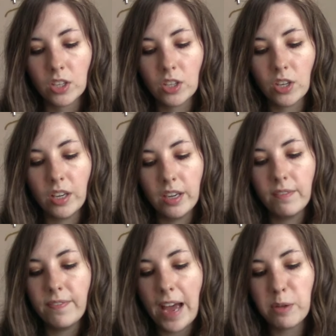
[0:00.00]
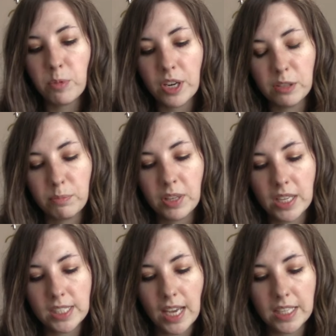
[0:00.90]
good, vibrant,
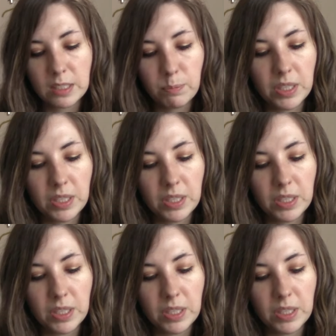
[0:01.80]
plus size